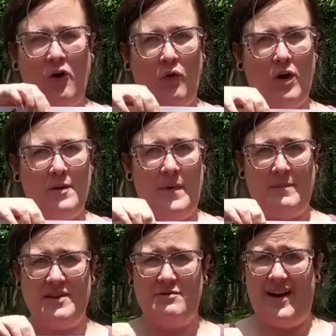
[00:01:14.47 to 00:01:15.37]
Or
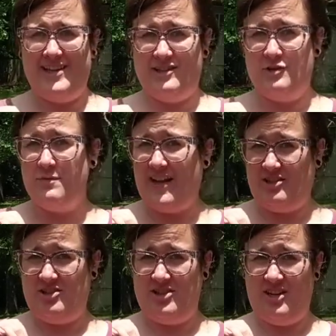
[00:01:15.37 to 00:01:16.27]
maybe you ate too
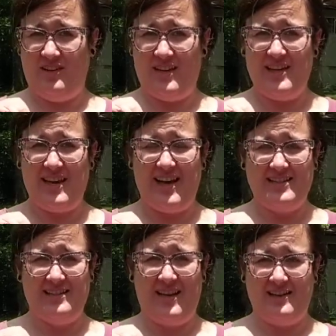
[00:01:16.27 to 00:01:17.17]
much chili that
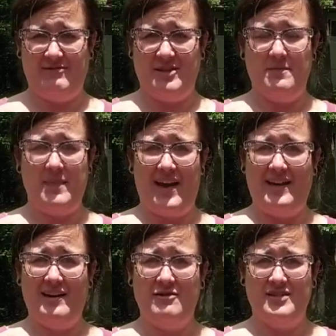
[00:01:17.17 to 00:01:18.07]
has a lot of
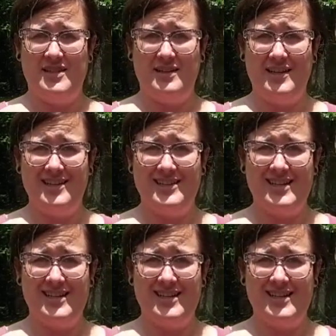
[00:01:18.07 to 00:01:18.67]
tomatoes in it?